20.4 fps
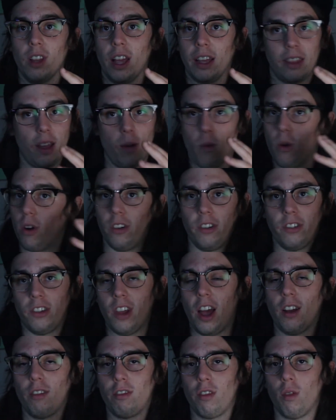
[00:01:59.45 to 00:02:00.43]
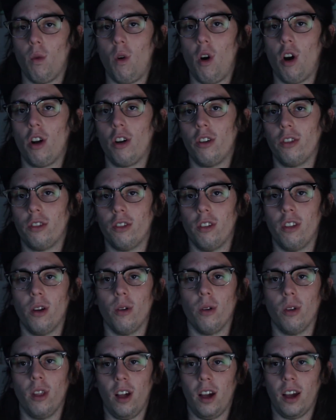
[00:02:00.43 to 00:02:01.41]
Like, they weren't designed for water, so they
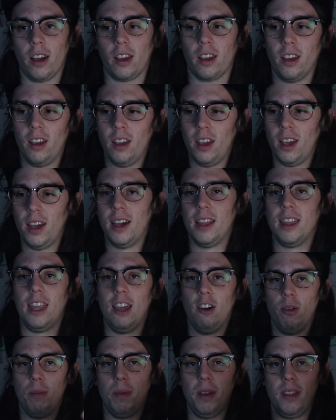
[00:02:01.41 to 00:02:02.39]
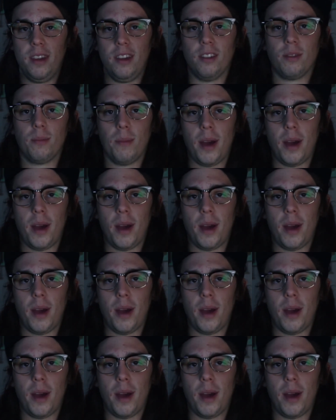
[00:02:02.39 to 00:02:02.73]
would be these